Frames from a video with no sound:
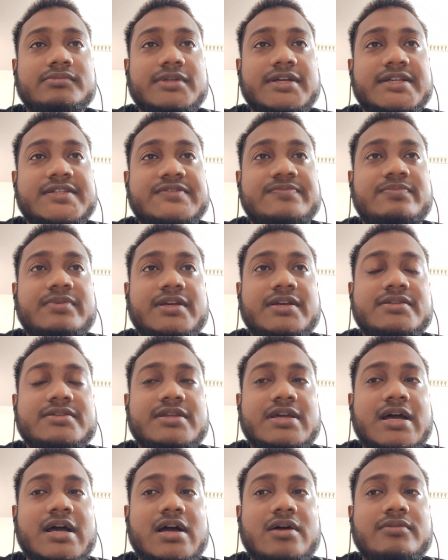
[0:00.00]
explains
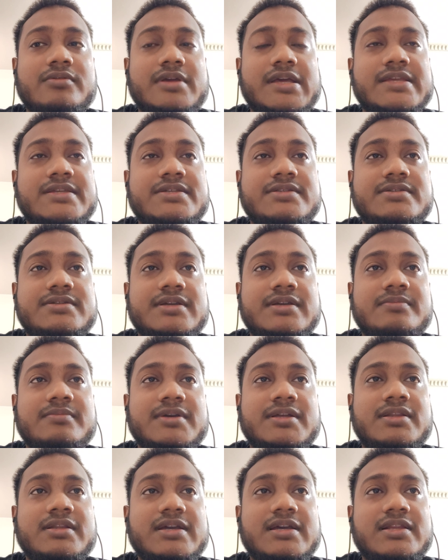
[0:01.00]
how
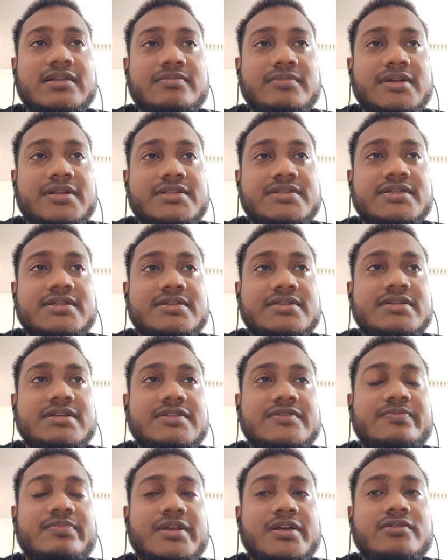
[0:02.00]
HTML elements is
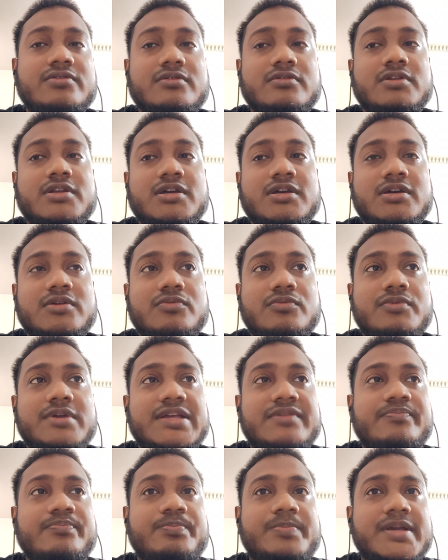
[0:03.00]
displayed on a
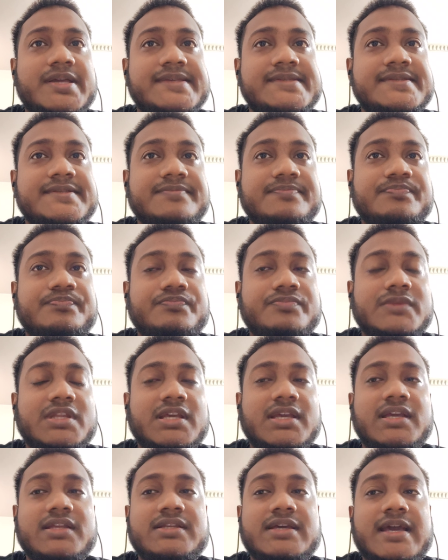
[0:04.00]
web page.
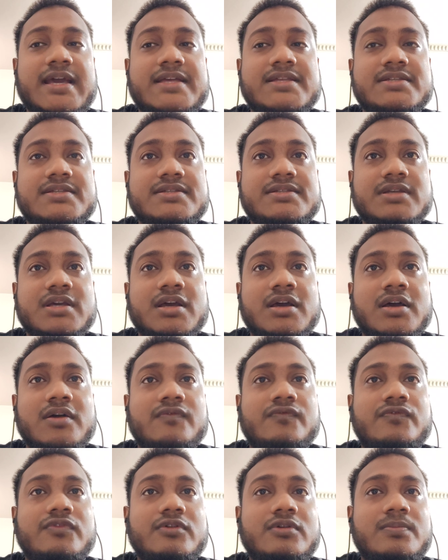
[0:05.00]
It has
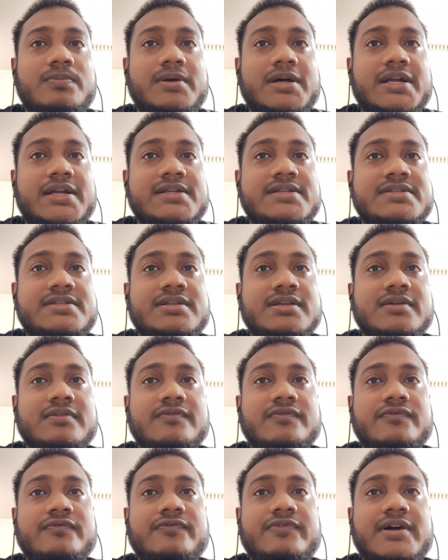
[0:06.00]
four parts.
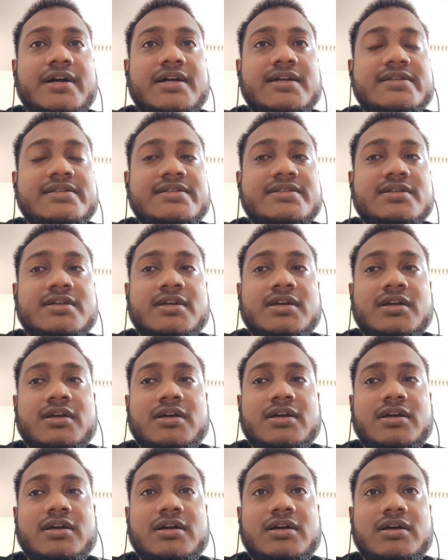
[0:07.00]
First
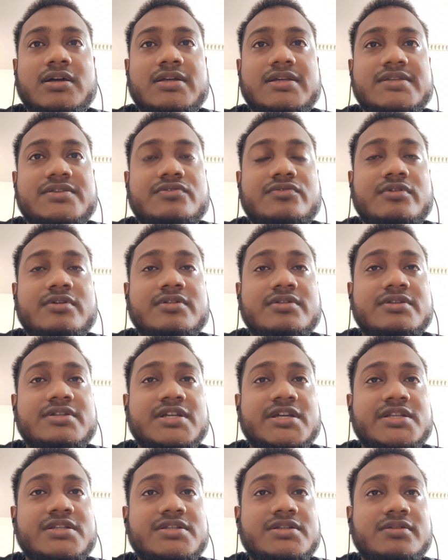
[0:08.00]
is
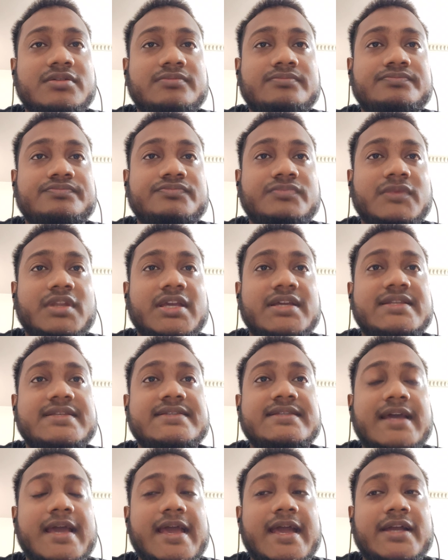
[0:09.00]
content. It
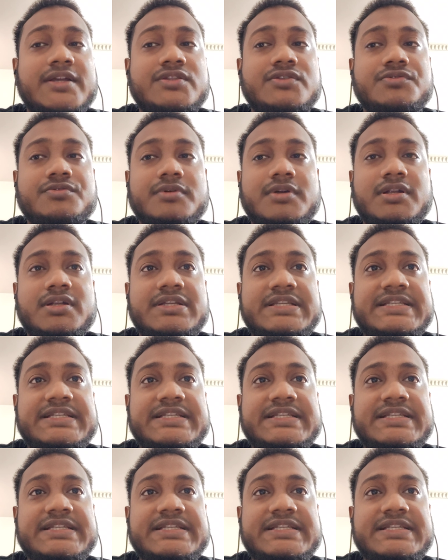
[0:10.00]
is the actual